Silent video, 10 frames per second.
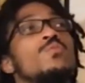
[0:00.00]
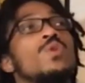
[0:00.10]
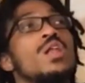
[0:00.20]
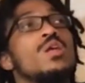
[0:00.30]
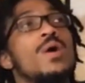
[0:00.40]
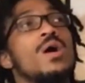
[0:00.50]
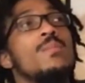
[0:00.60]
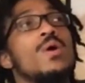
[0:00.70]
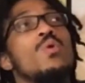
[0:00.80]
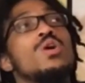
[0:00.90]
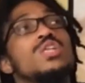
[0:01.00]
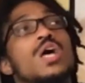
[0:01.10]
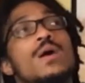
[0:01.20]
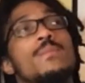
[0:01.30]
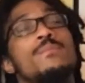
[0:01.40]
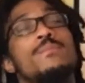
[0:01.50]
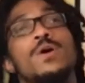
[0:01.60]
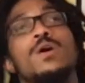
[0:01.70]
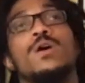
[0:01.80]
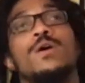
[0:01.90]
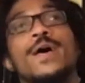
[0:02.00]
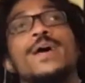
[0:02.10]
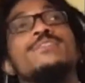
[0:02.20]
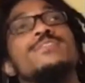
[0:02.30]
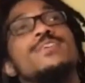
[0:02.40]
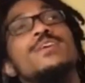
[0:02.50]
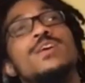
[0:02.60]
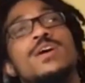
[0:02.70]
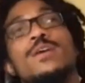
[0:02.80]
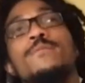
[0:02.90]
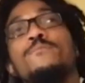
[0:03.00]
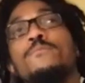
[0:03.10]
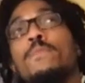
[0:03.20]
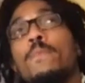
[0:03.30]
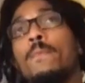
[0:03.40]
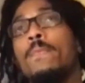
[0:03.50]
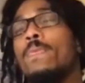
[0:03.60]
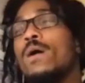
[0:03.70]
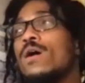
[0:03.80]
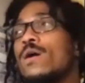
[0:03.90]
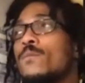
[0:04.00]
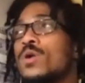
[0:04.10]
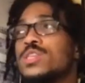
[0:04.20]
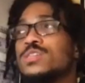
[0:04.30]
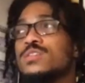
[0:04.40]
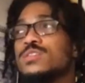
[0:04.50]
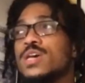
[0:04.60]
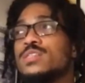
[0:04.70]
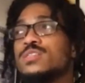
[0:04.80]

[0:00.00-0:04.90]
I did my workshop at SDS time, one thing I said,